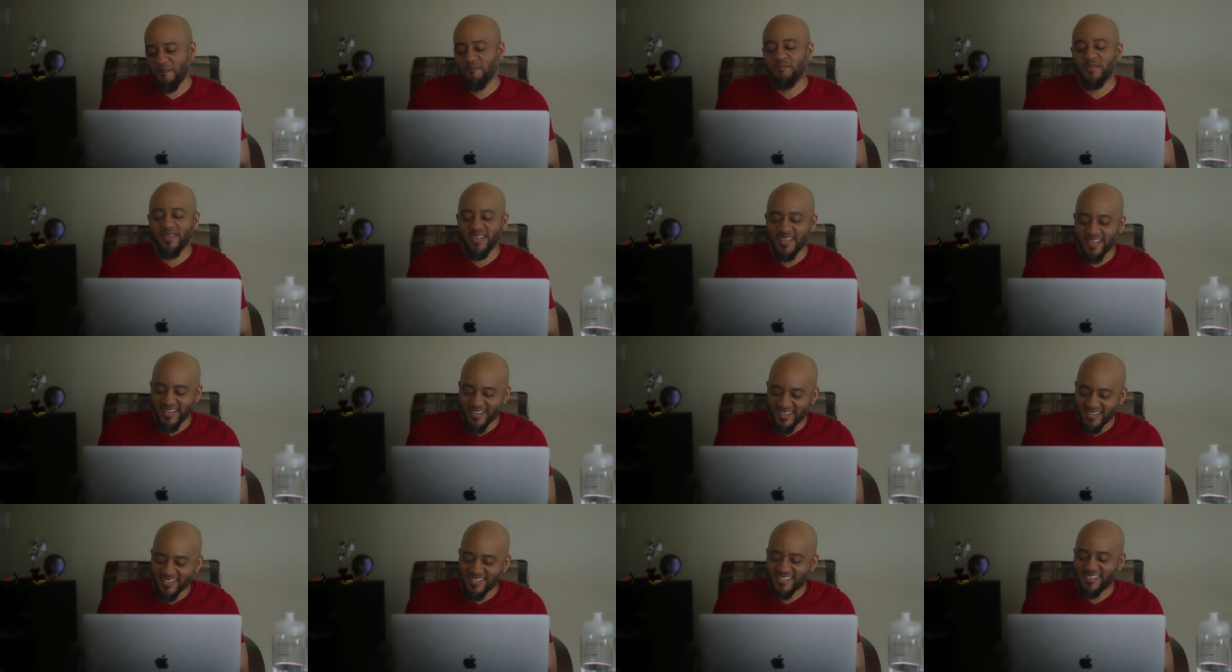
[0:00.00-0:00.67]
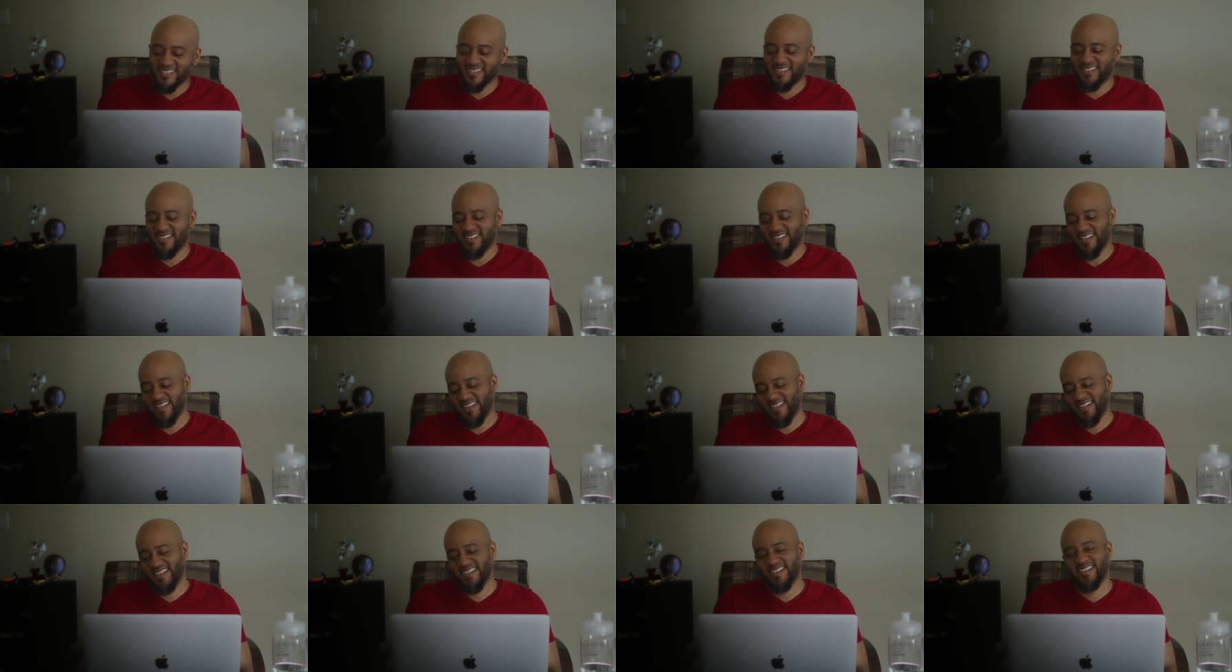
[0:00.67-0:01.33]
Yes,
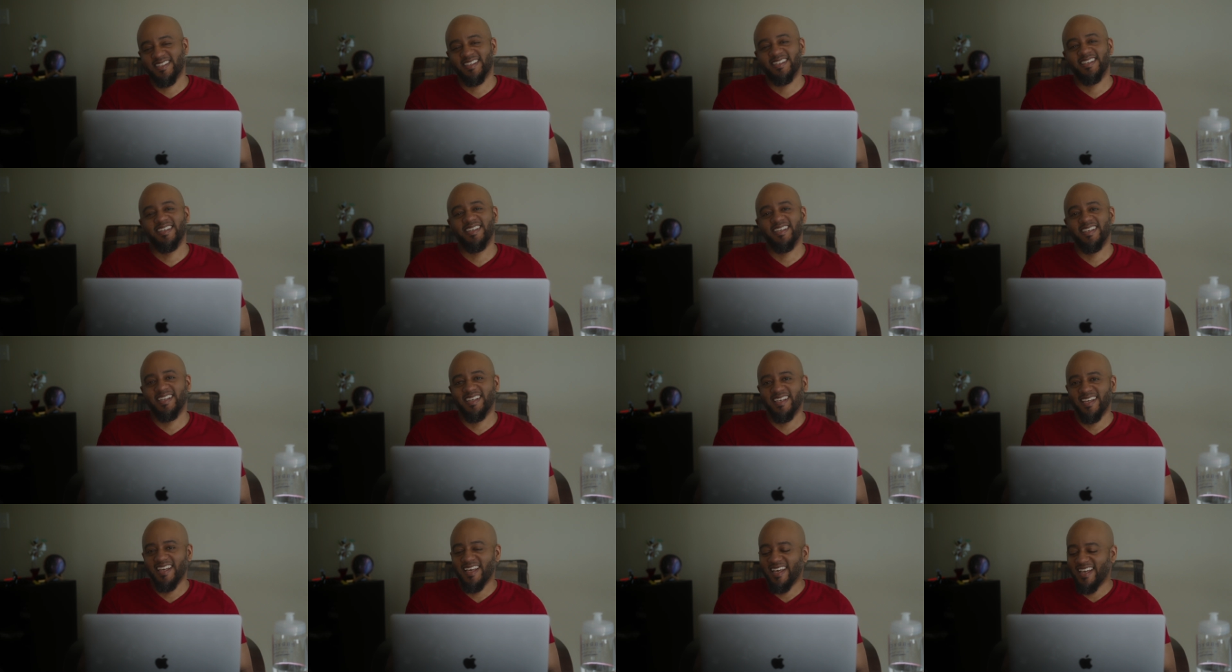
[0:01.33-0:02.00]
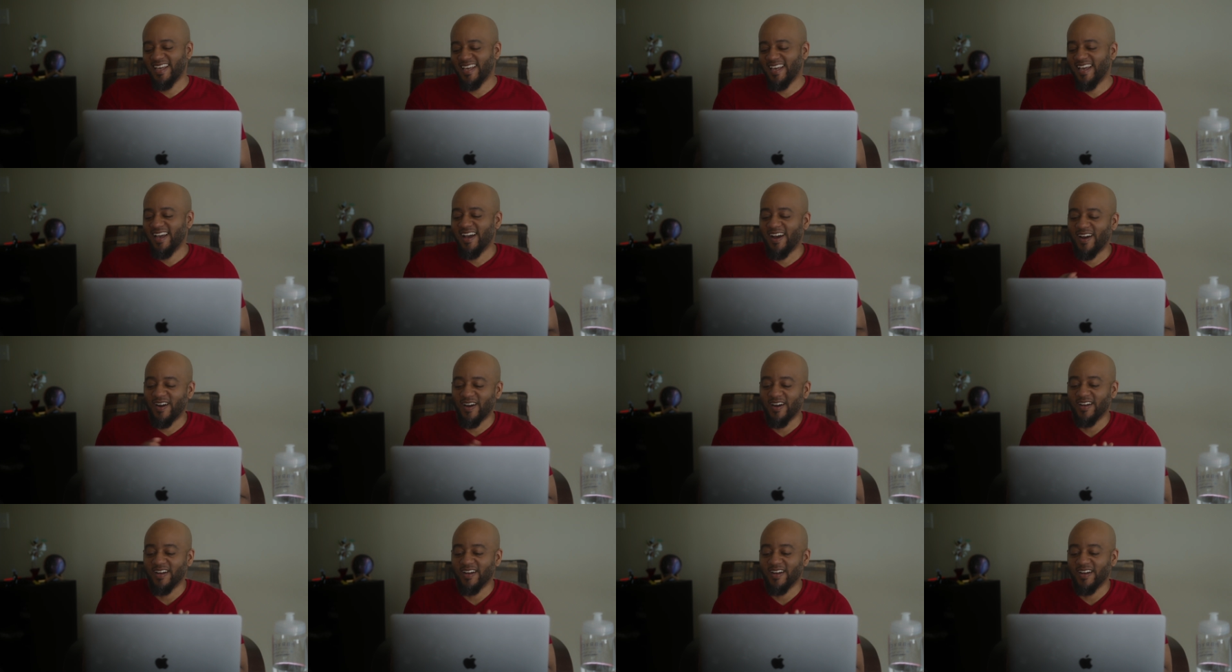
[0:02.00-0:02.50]
yes all